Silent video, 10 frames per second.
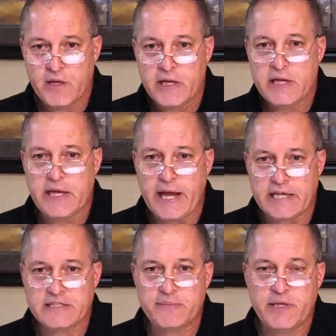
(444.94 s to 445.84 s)
He
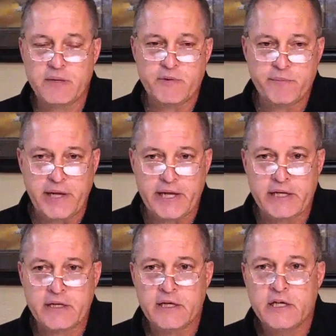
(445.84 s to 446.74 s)
has to become a
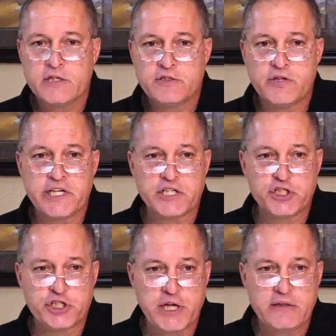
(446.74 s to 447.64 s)
man so that he can
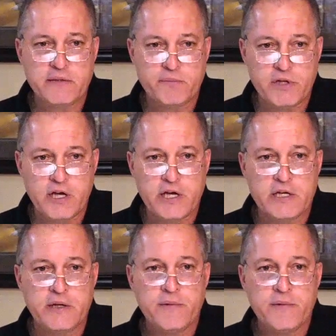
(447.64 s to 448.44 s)
shed the blood,